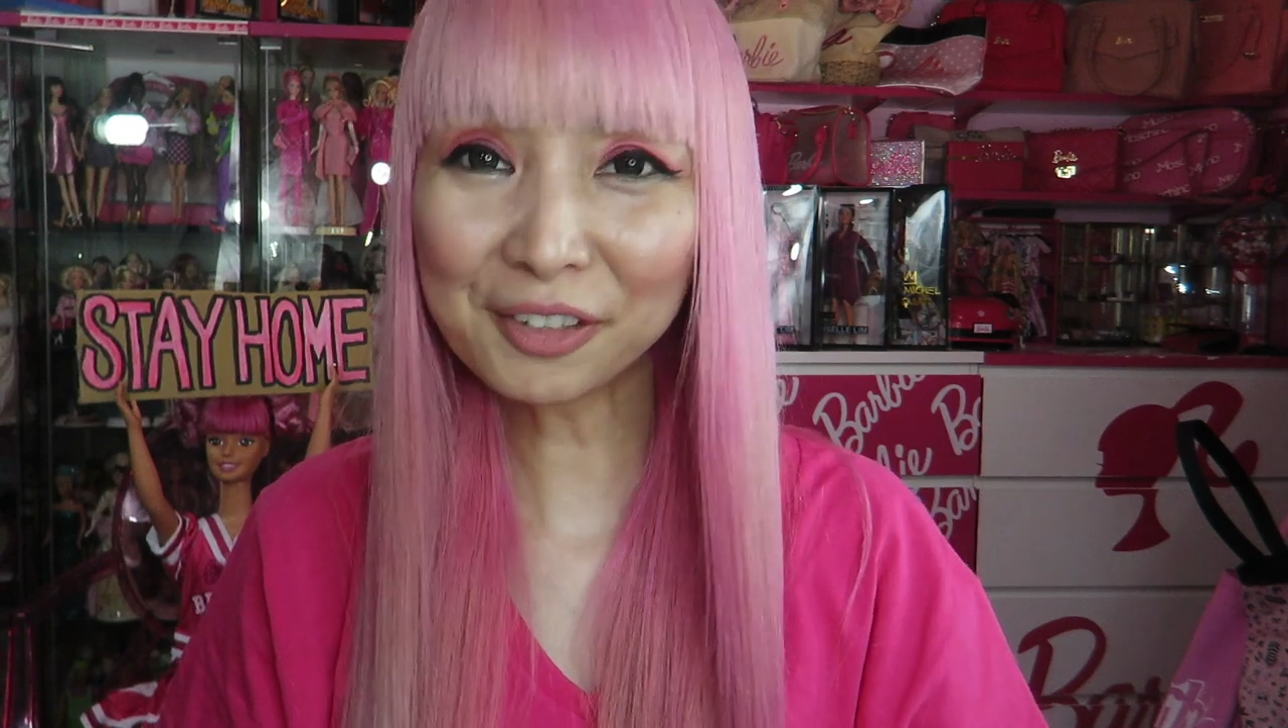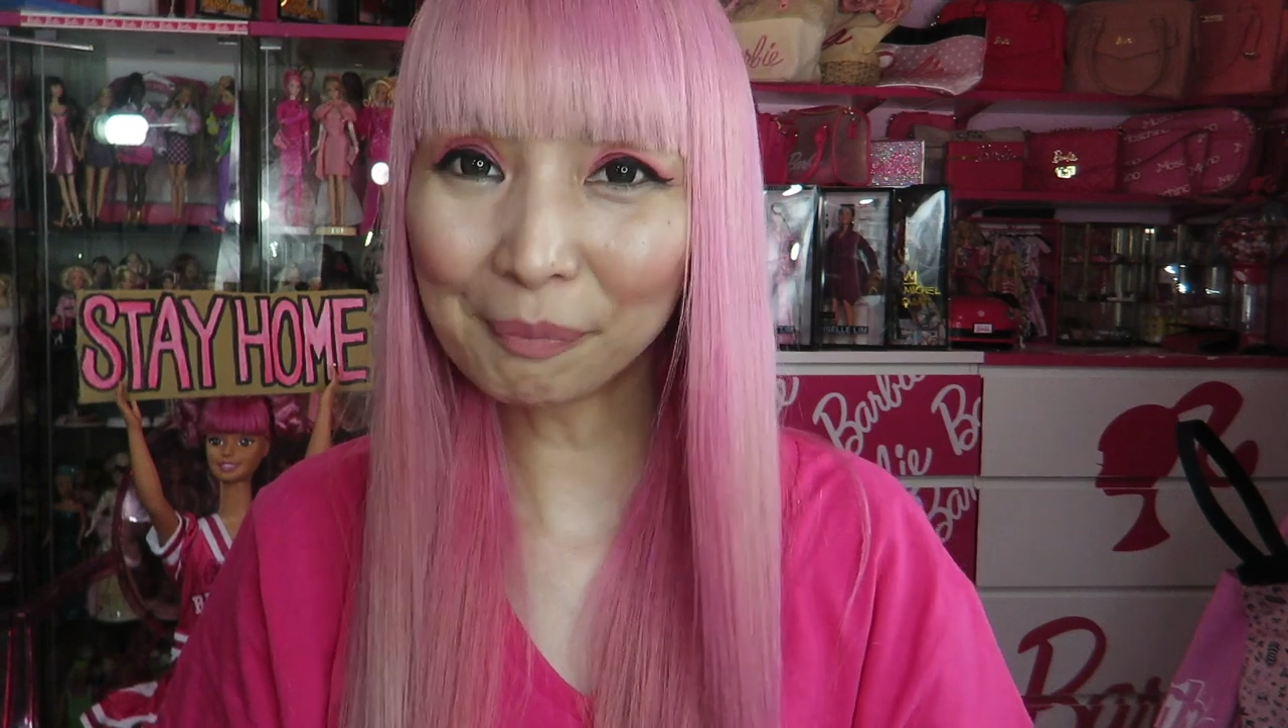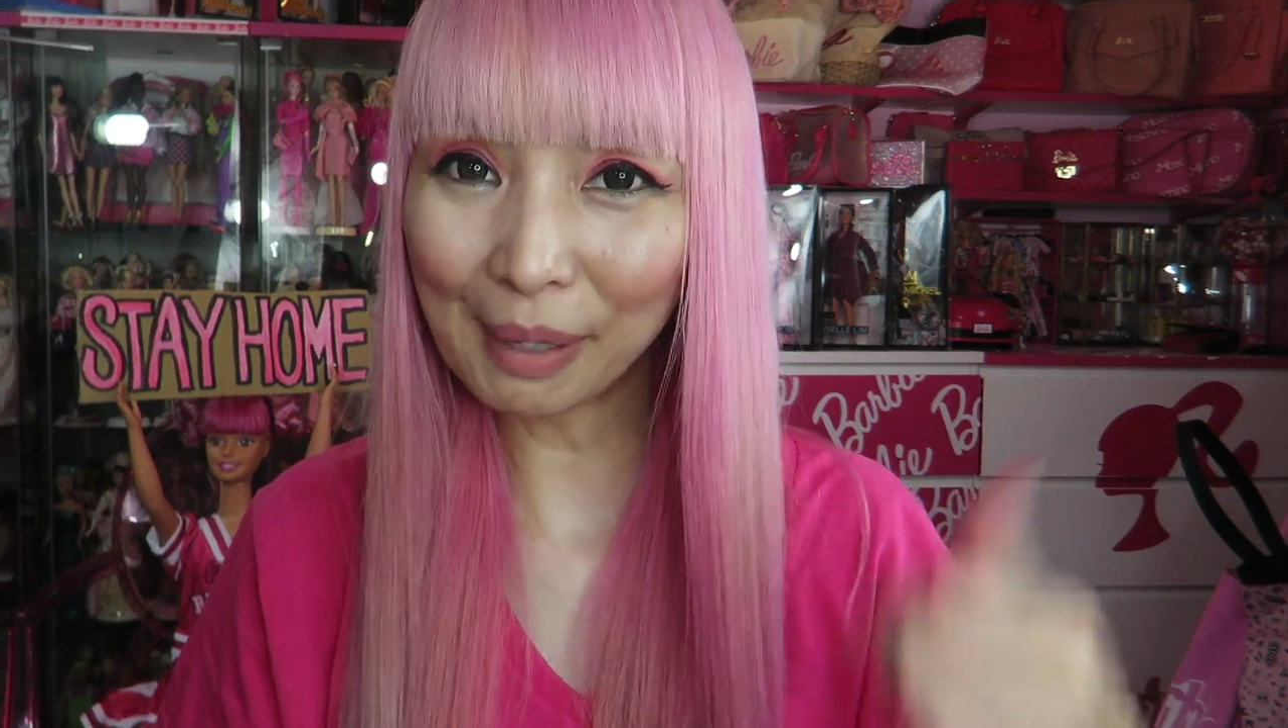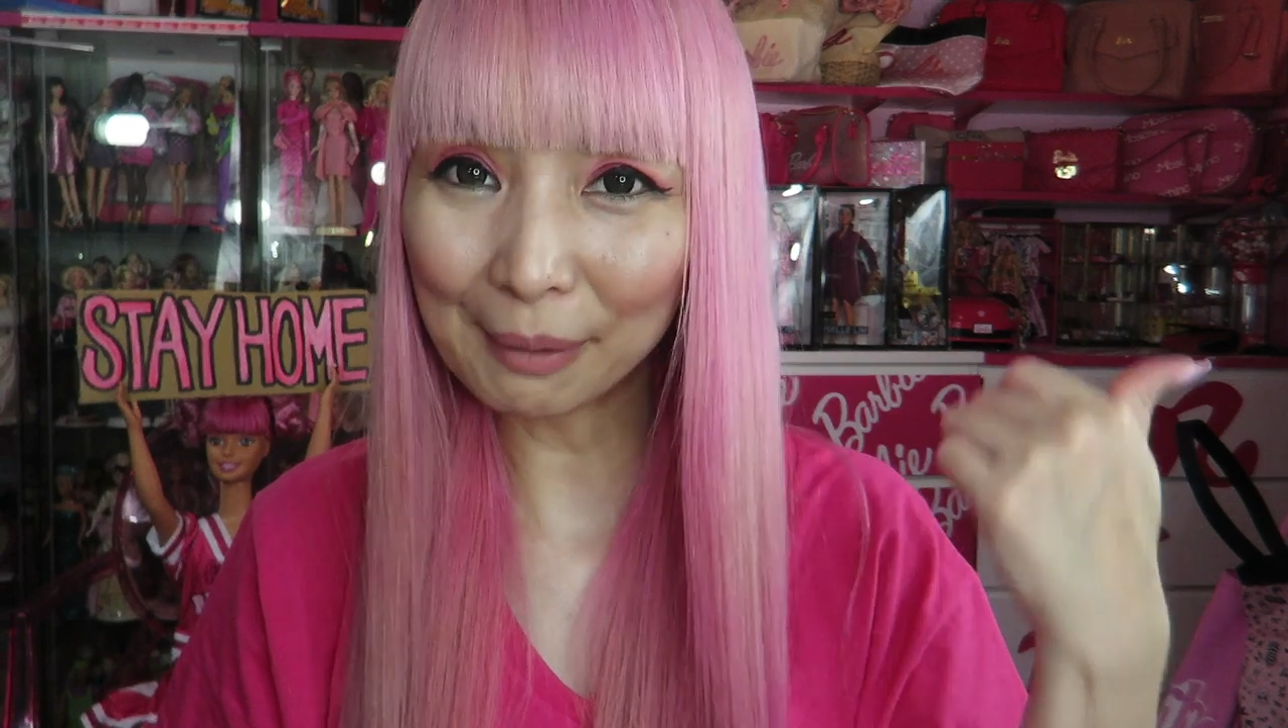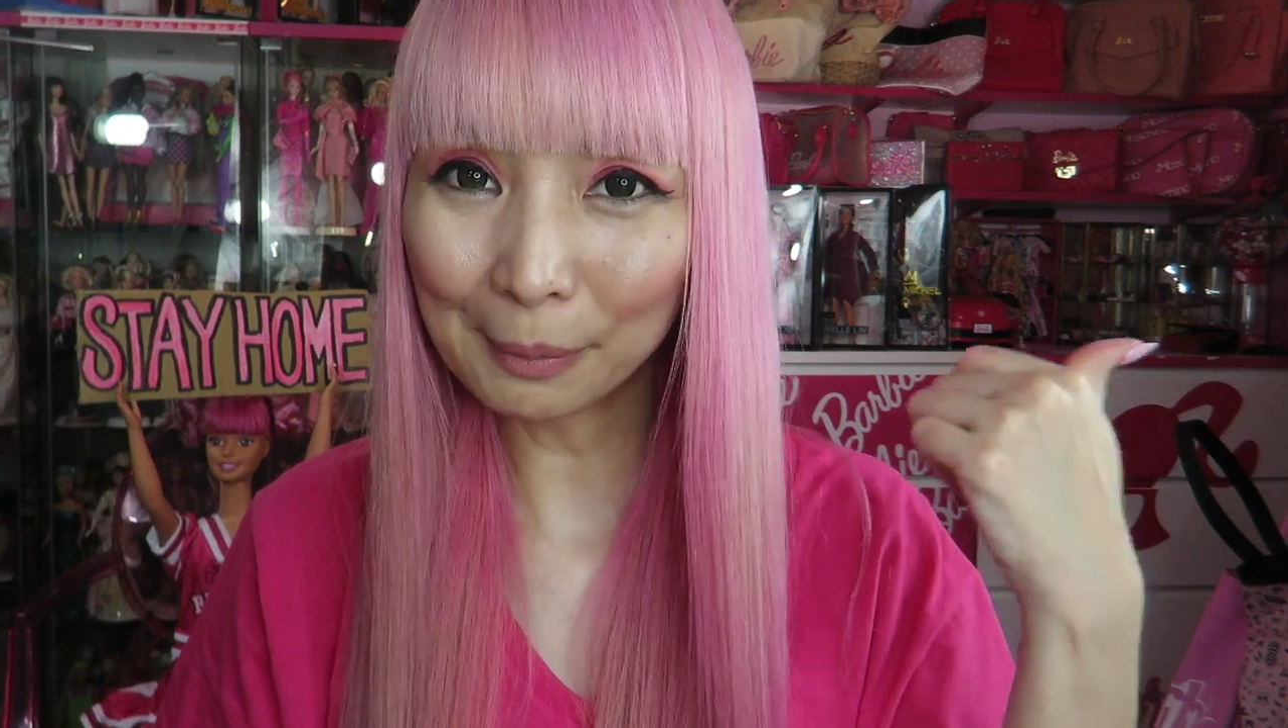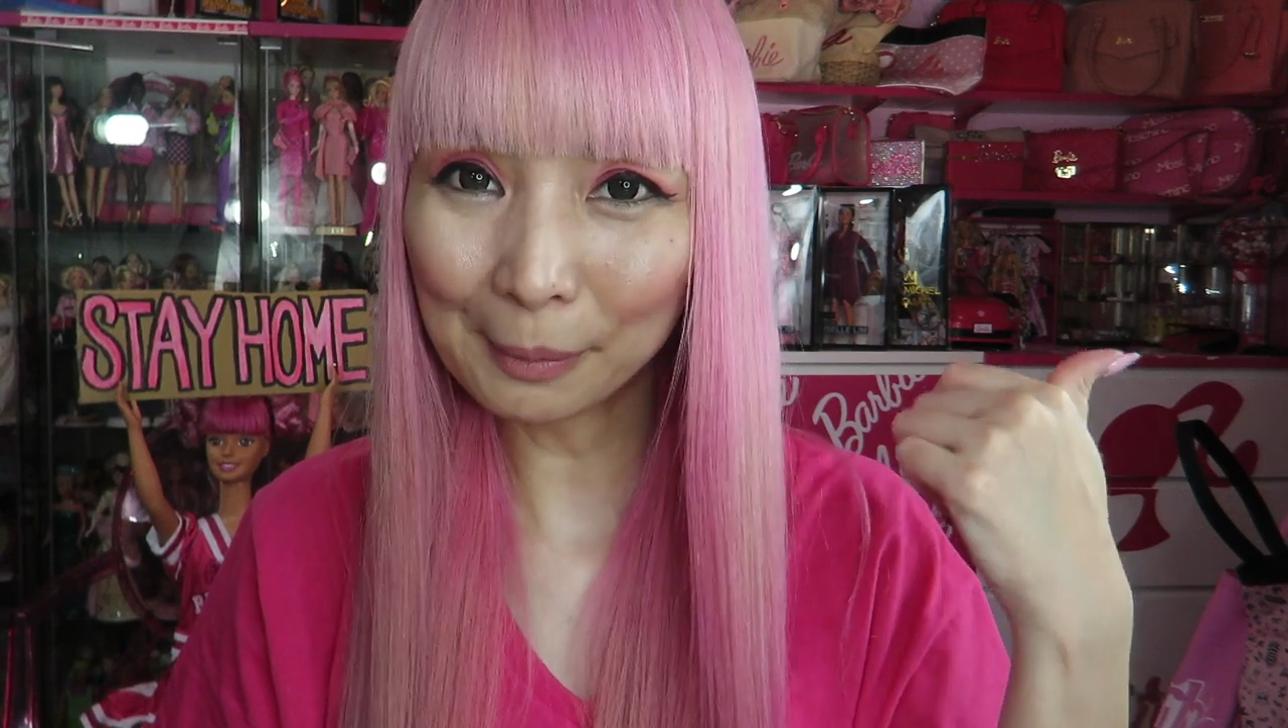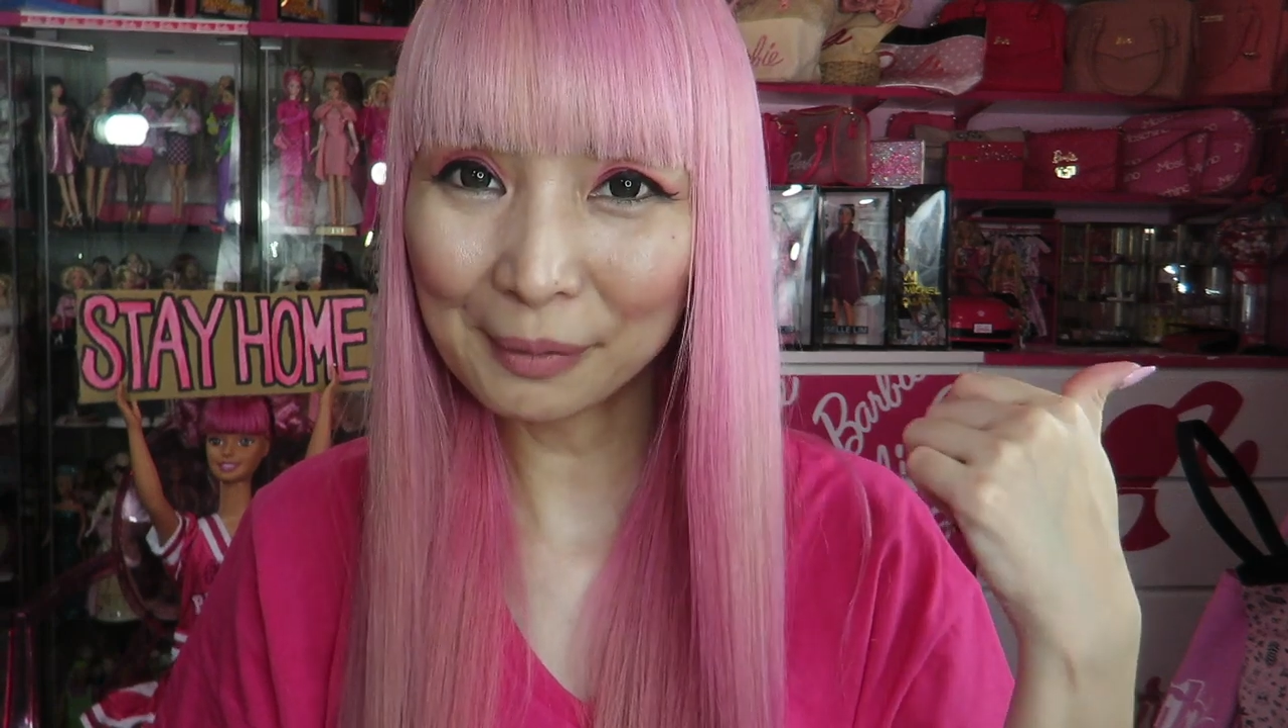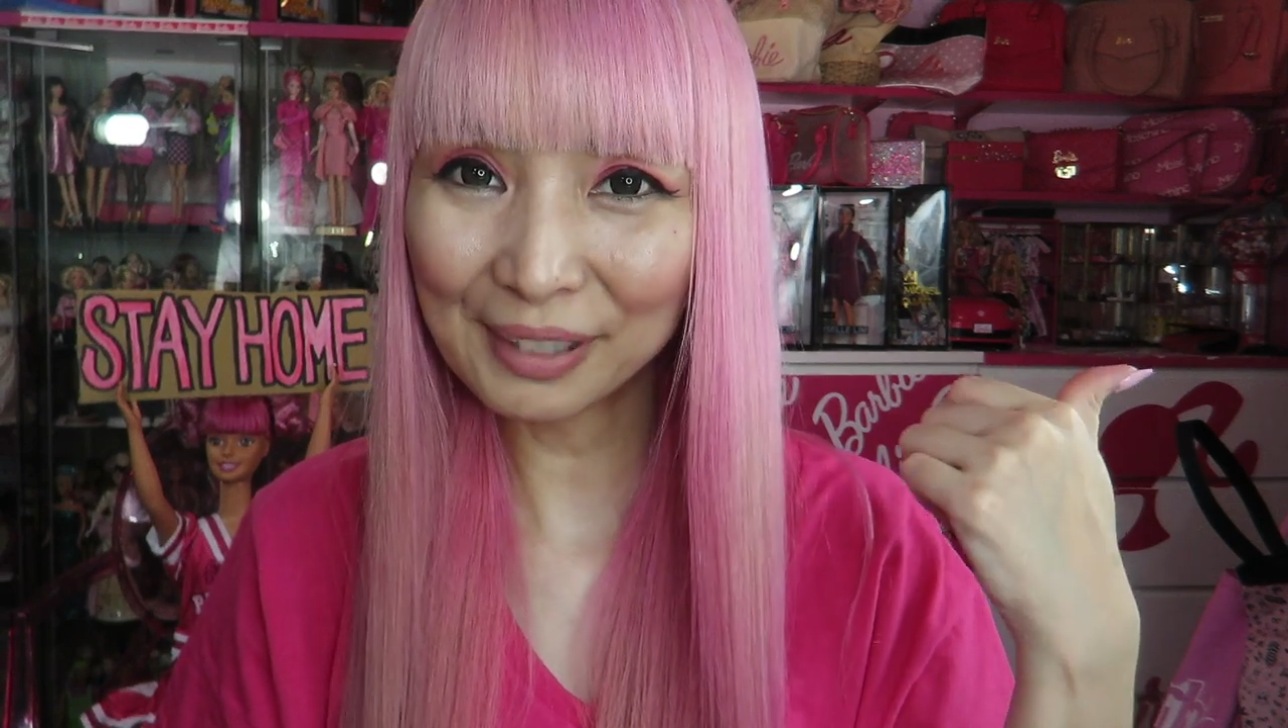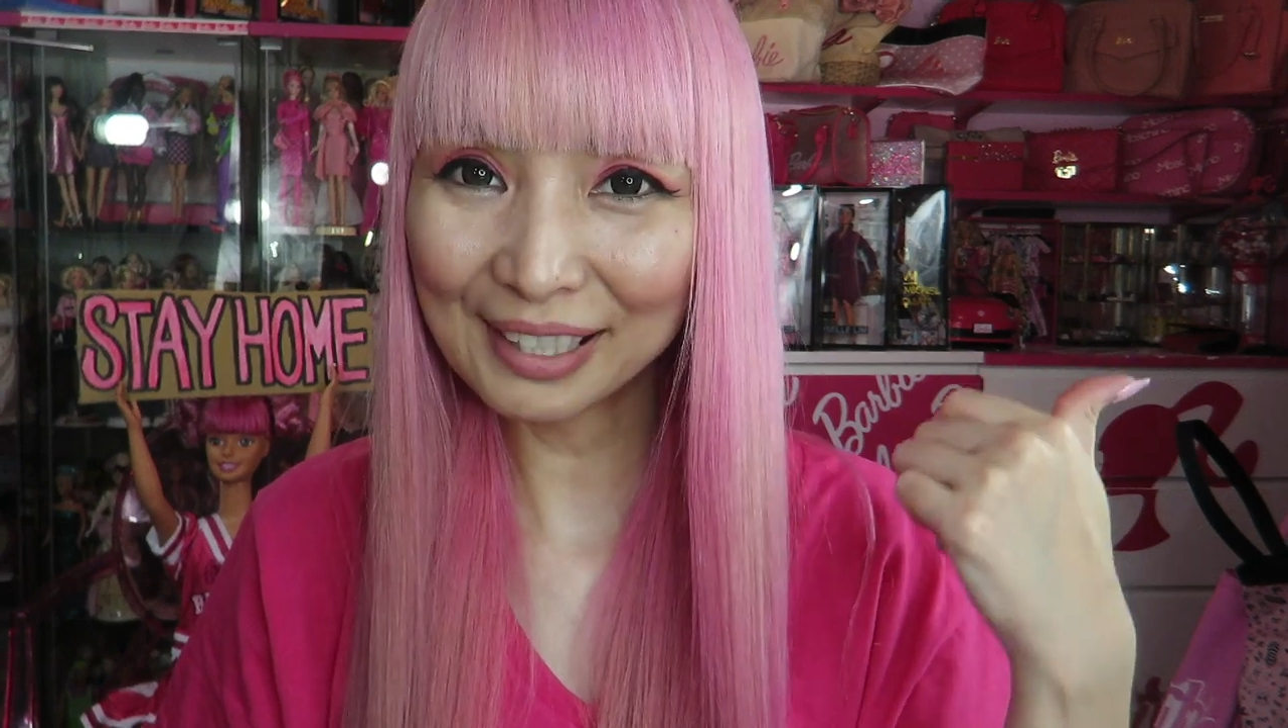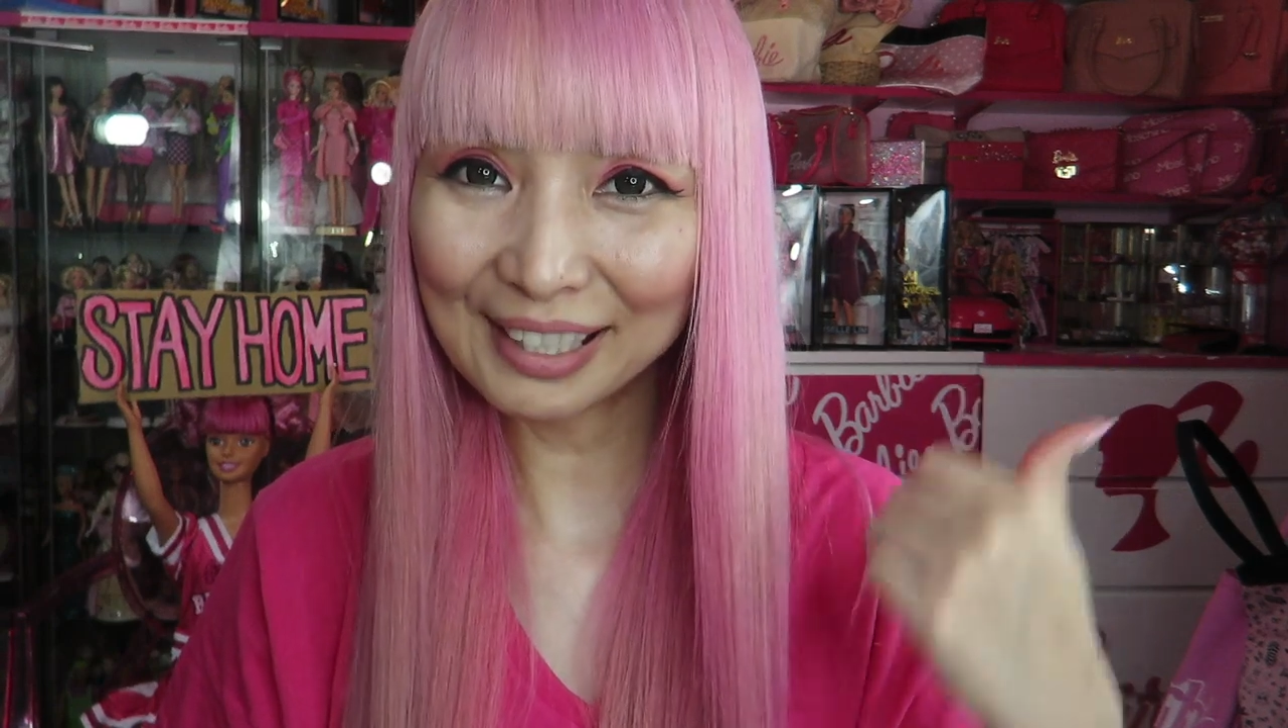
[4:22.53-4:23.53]
to the bathroom
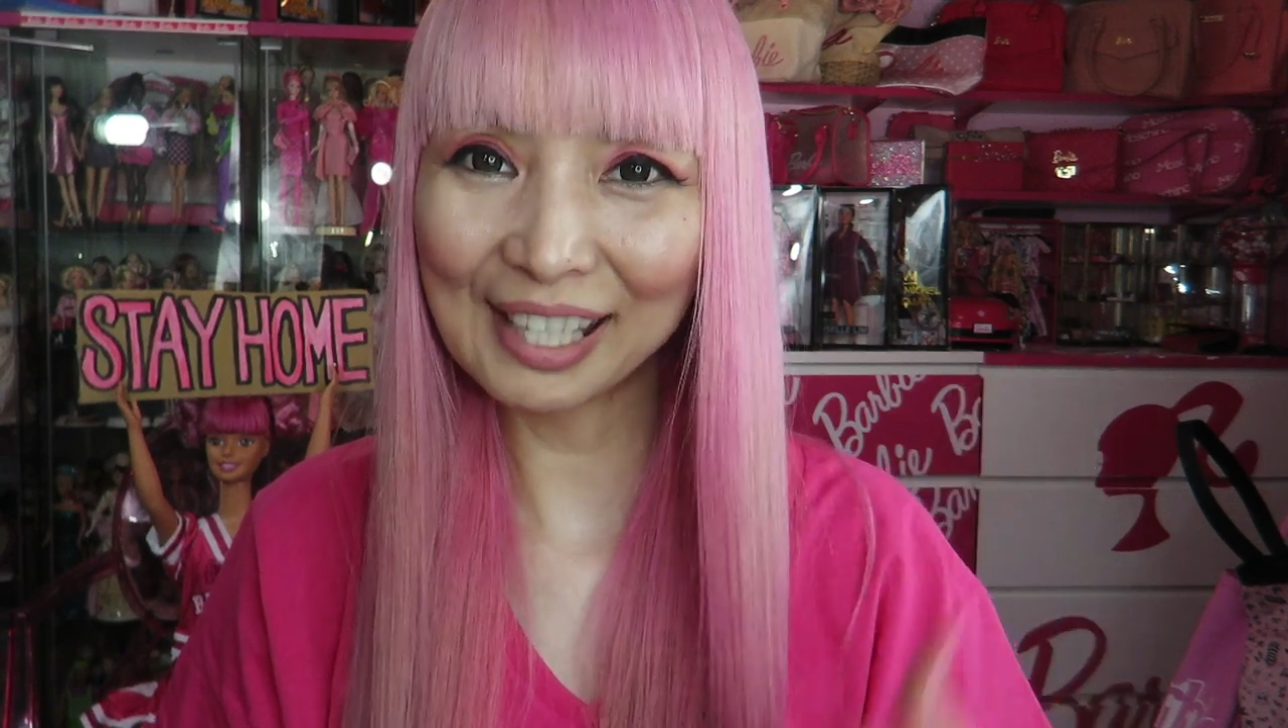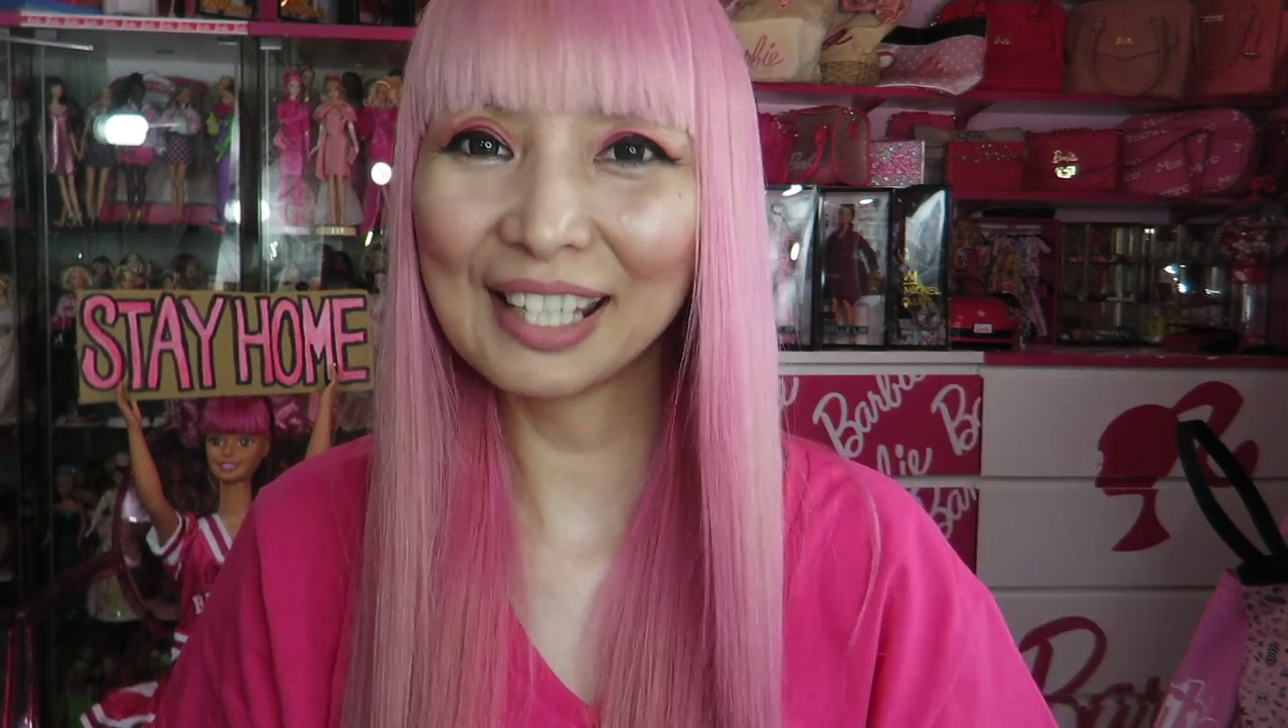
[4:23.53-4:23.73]
quick